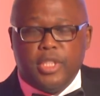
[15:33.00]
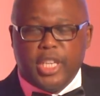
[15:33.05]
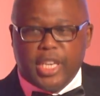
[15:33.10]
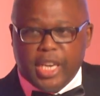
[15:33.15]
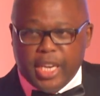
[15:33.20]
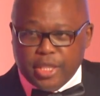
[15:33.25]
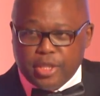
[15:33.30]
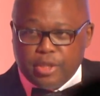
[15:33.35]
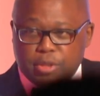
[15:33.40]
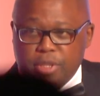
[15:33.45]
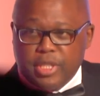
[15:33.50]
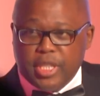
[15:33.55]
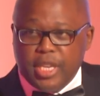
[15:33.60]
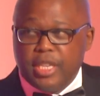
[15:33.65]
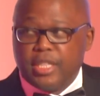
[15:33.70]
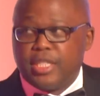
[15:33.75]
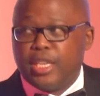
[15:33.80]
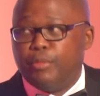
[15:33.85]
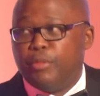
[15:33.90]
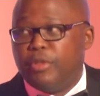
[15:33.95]
Needless to
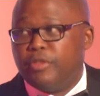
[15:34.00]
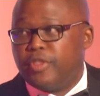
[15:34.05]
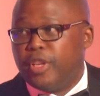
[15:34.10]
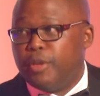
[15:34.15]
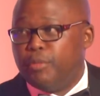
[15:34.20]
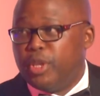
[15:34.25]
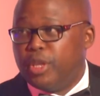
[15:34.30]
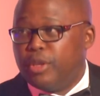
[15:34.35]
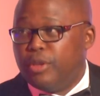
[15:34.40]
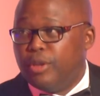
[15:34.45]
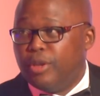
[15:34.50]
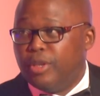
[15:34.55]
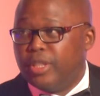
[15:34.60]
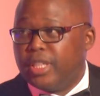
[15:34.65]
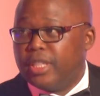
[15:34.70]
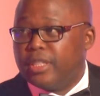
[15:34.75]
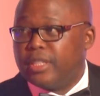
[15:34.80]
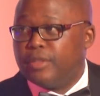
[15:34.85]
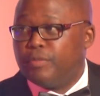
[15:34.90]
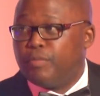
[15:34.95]
say, some of them
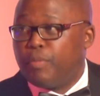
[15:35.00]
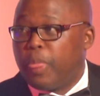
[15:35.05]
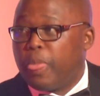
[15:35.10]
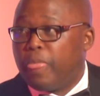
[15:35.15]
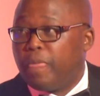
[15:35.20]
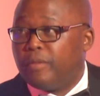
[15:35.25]
ignored us.